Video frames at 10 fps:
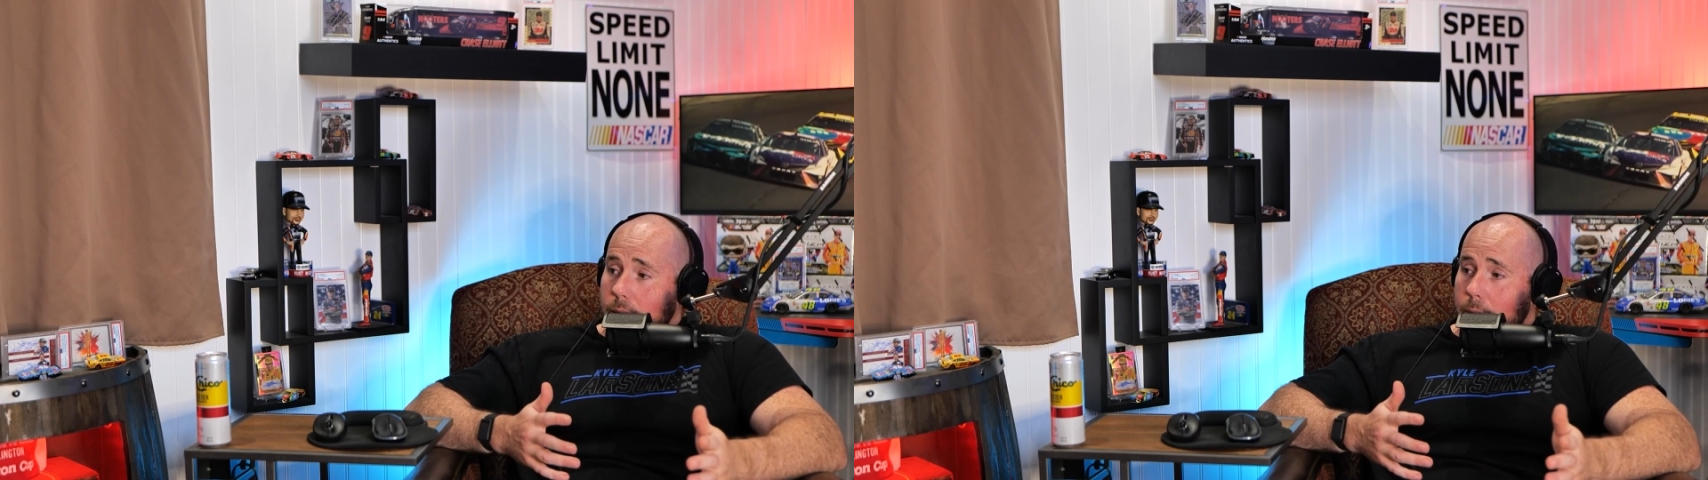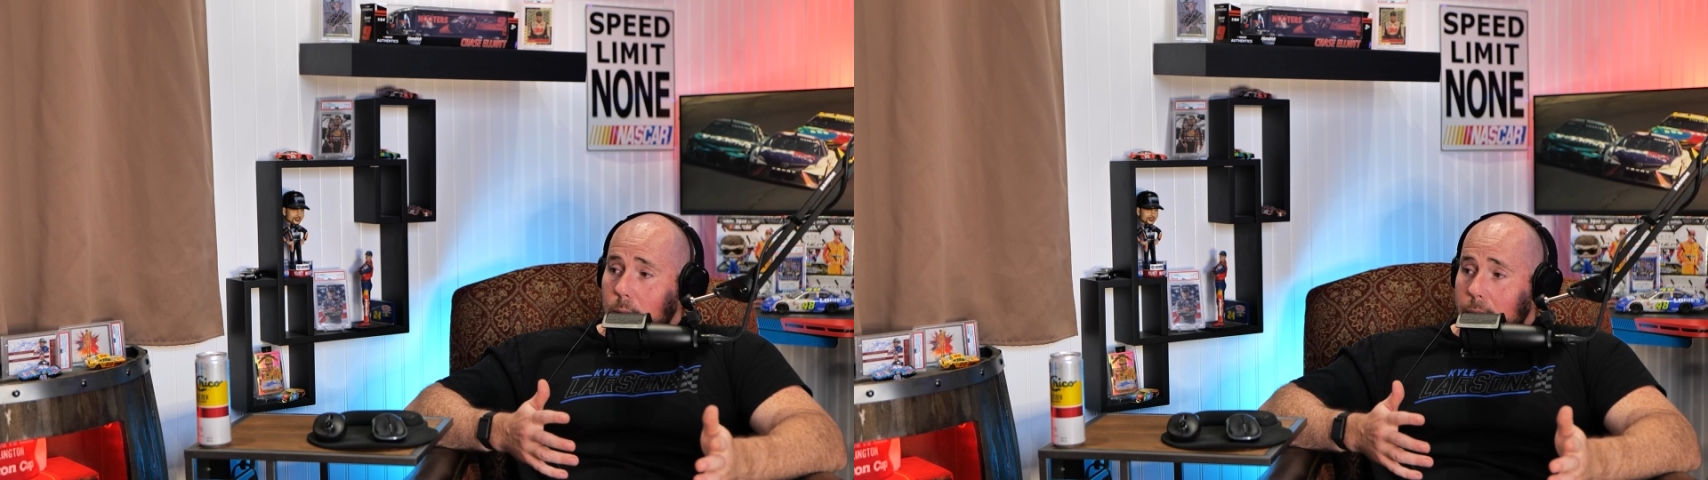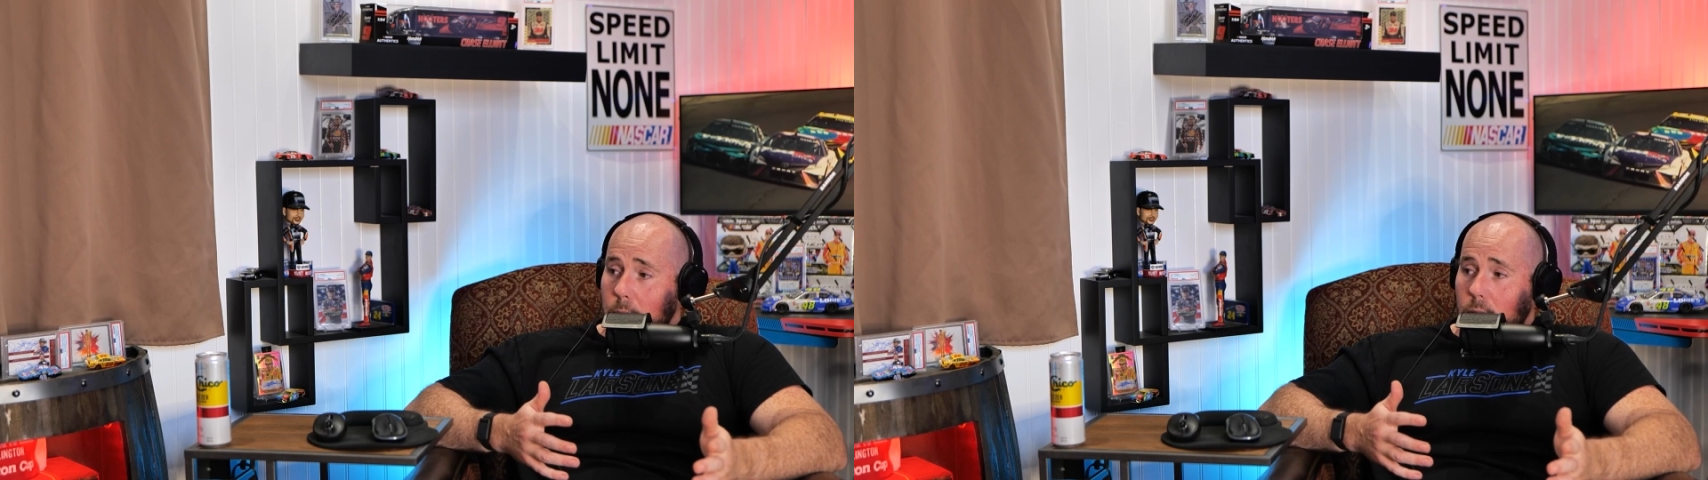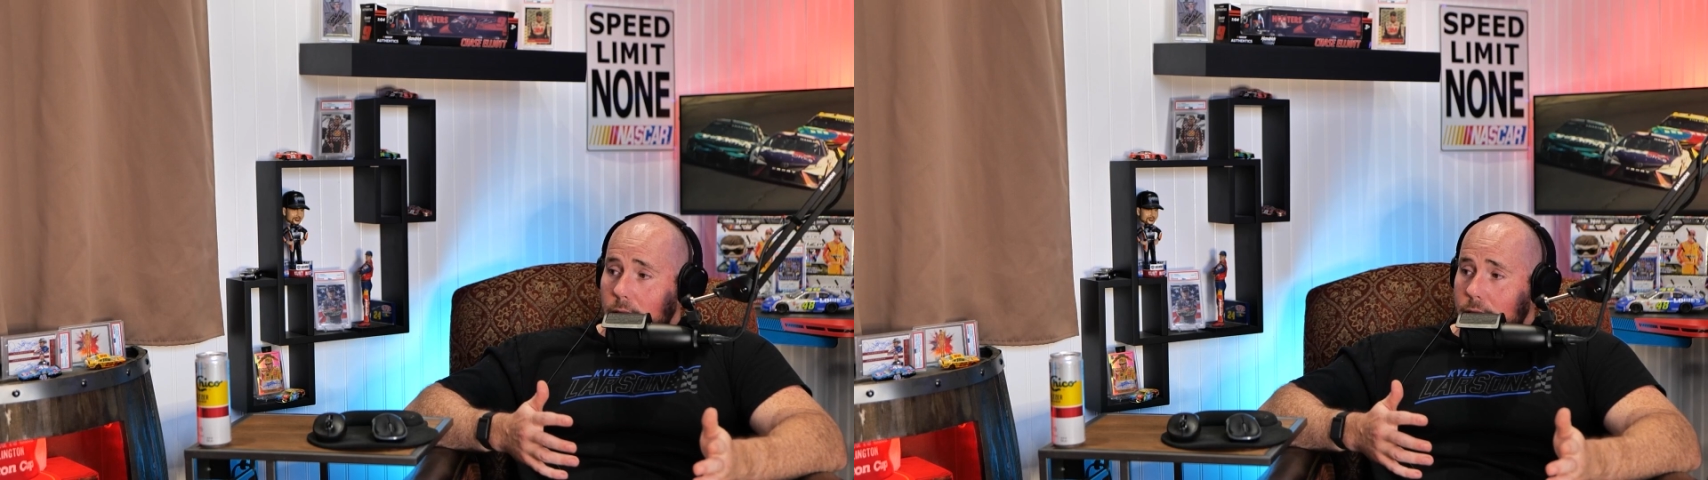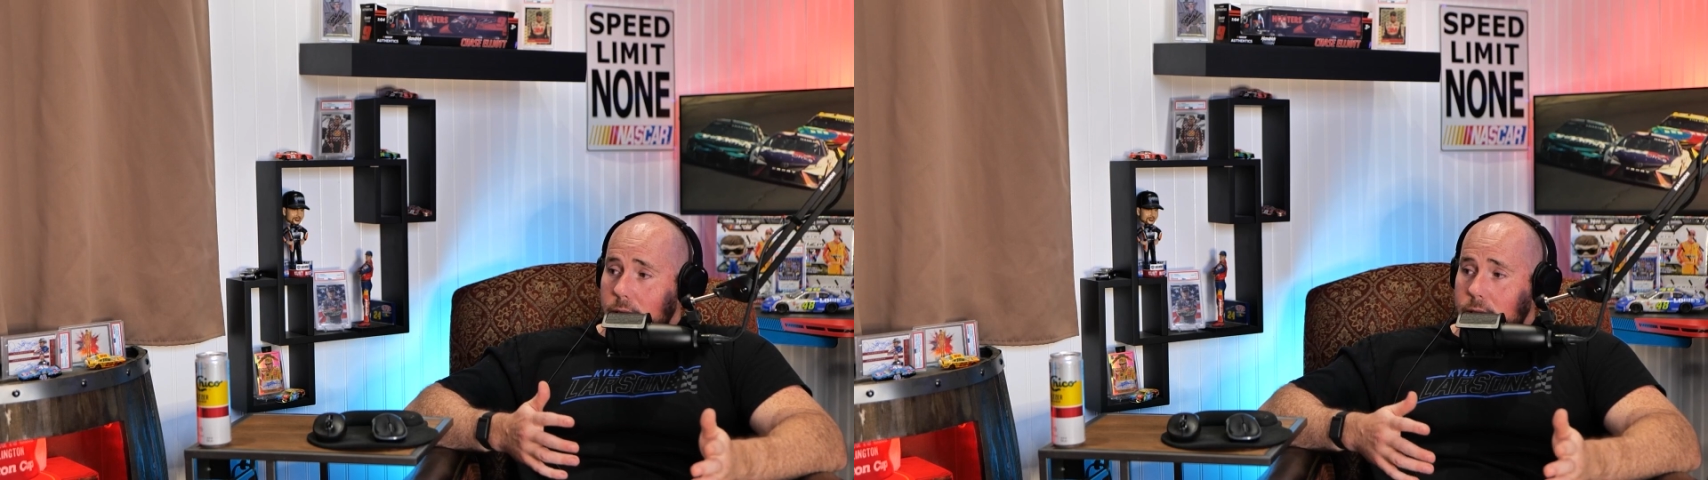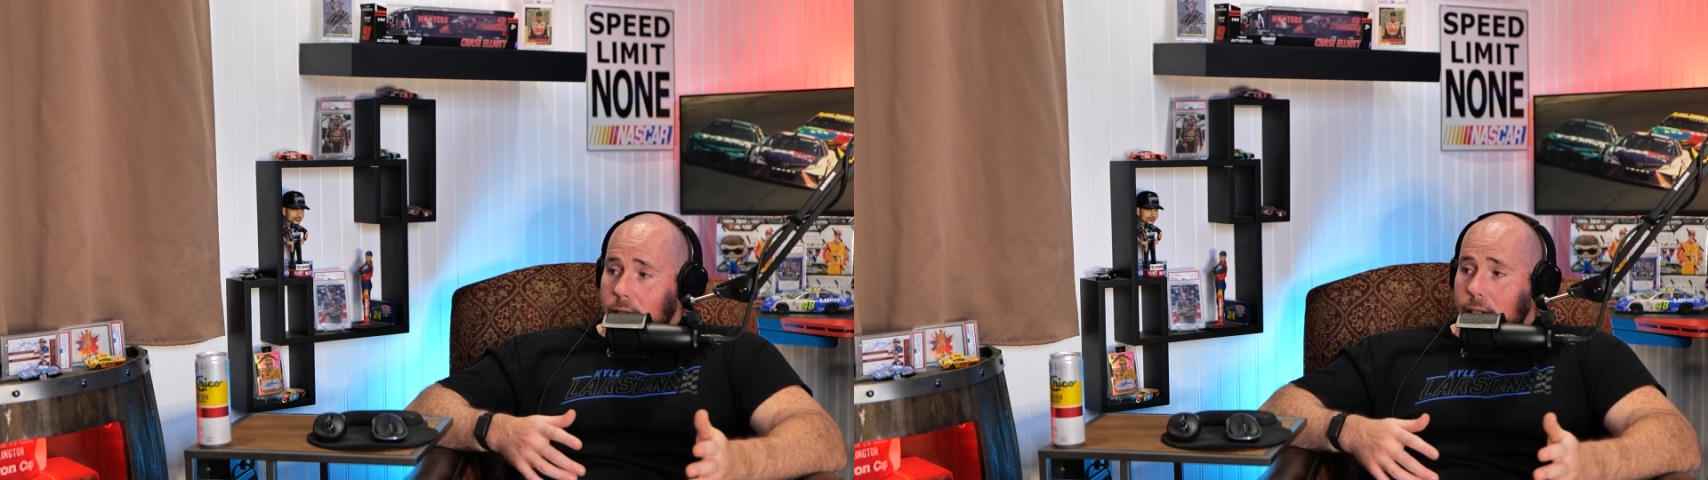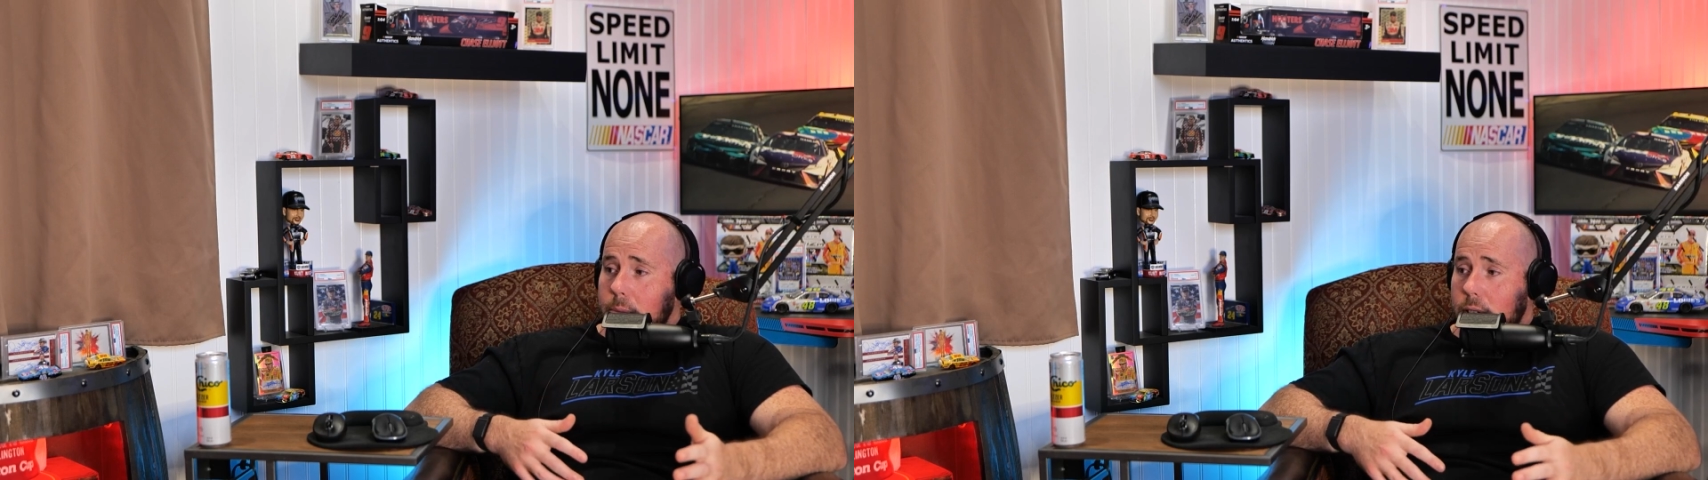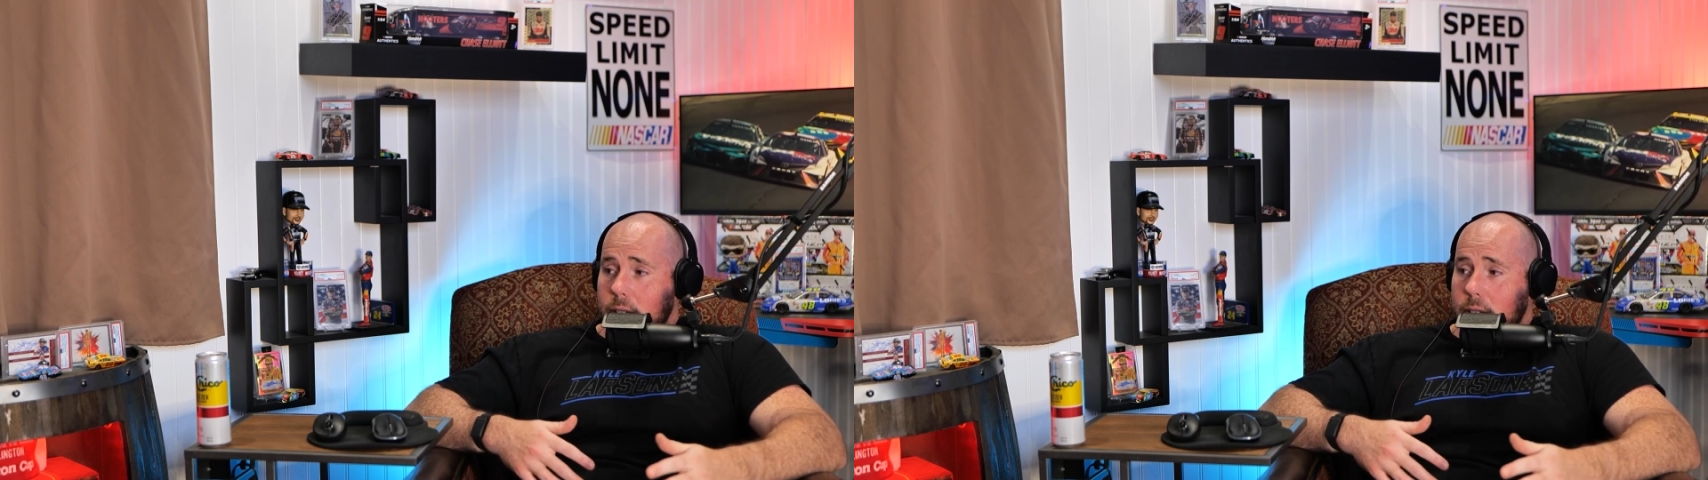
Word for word: would be one of those teams because